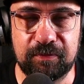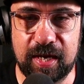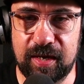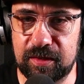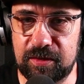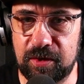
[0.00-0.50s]

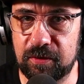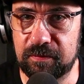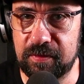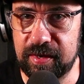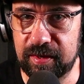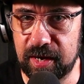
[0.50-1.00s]
And I'll see you
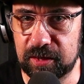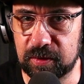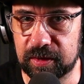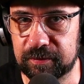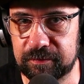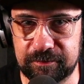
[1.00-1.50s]
in the next
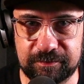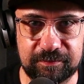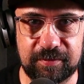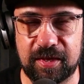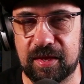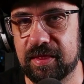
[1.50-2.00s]
one.
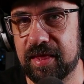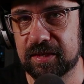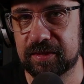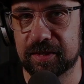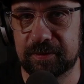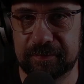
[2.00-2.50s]
Thanks,
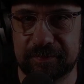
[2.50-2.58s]
guys.